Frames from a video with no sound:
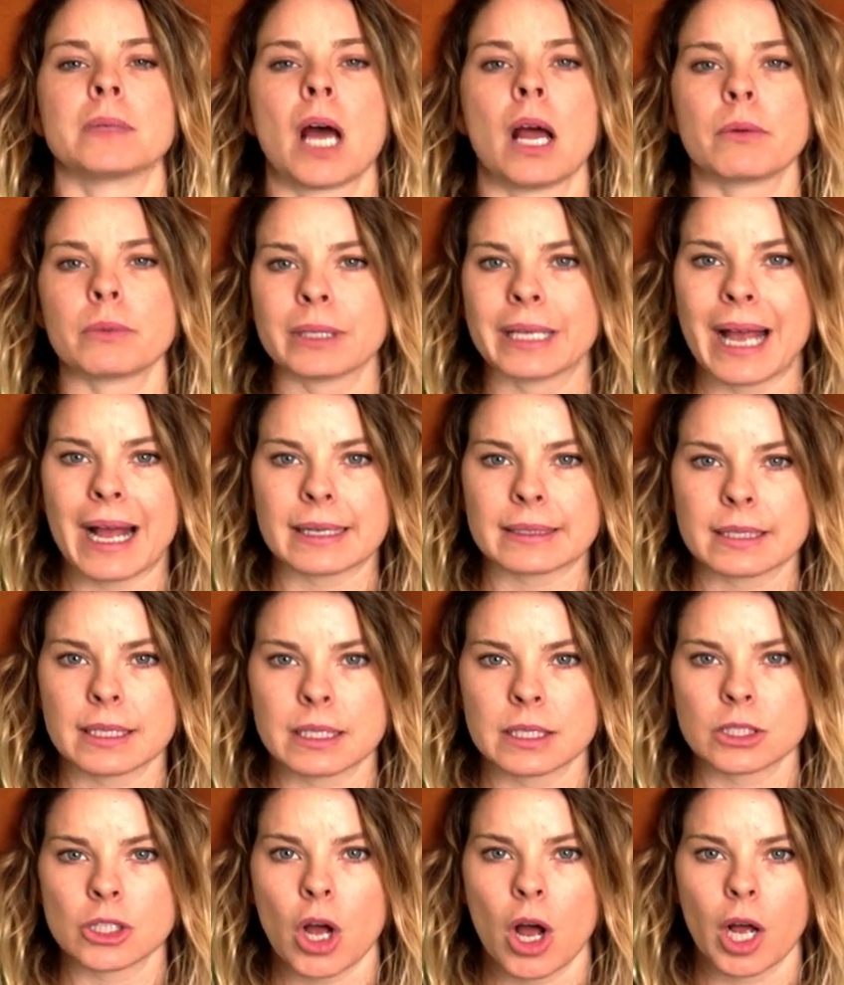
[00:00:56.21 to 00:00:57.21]
not react to
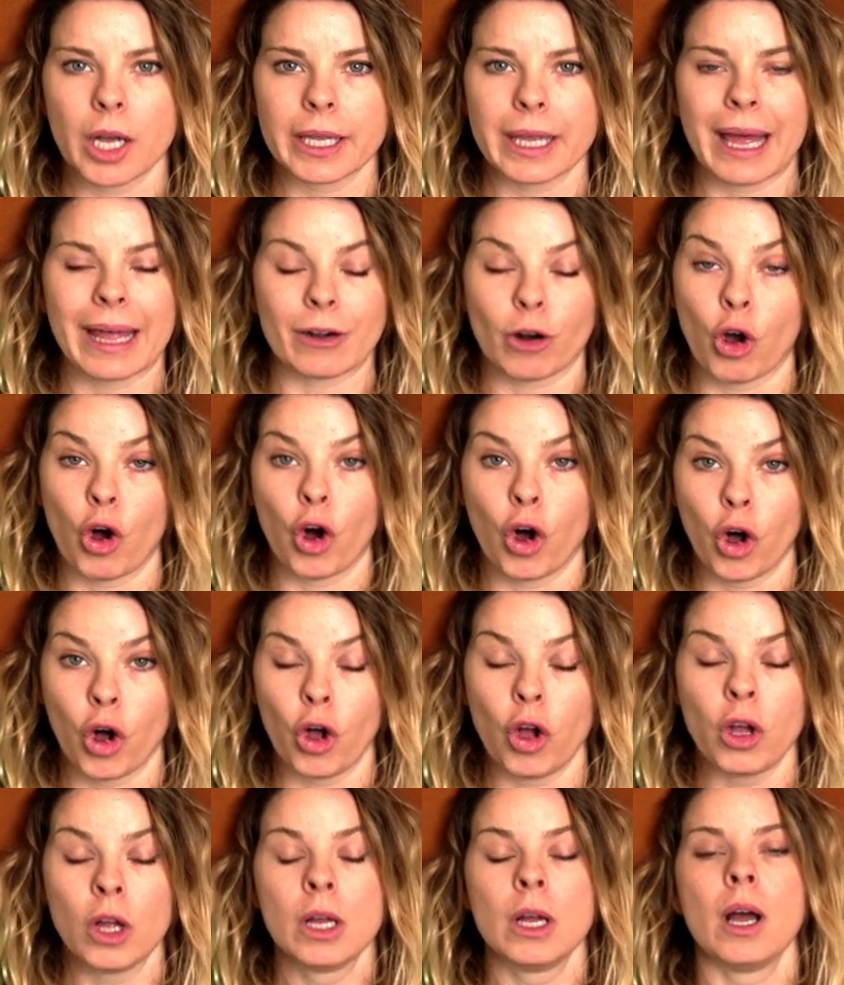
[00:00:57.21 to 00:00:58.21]
the dog at
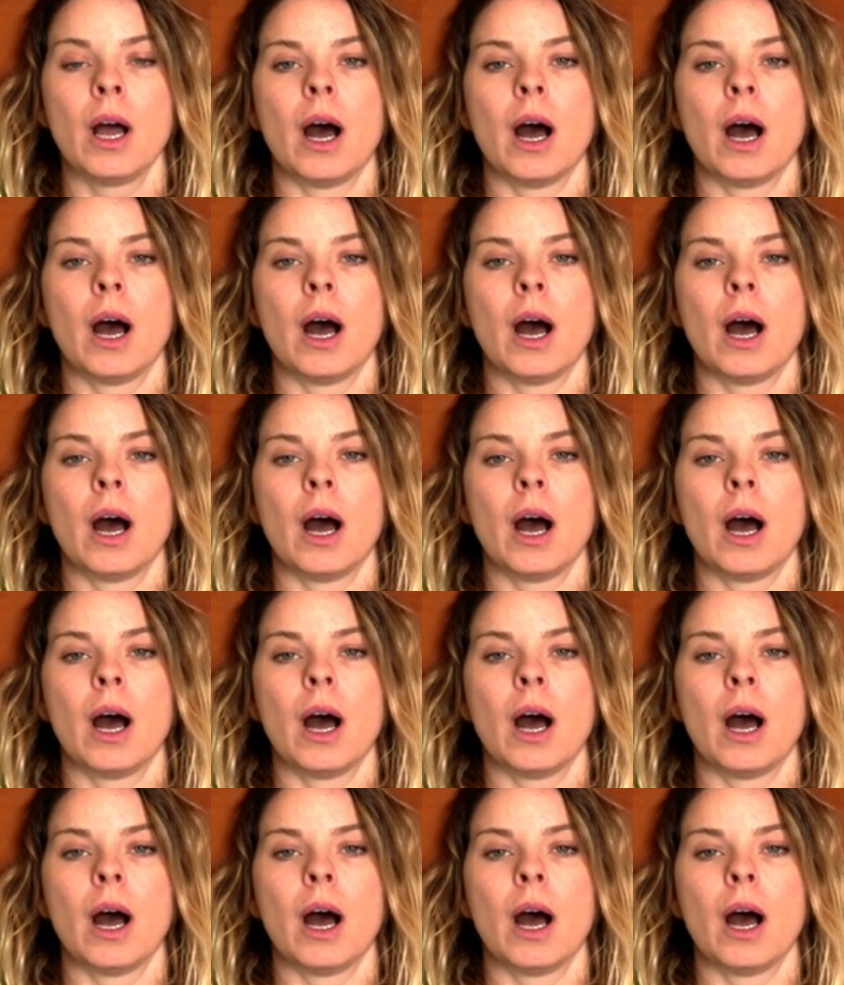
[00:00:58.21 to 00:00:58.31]
all,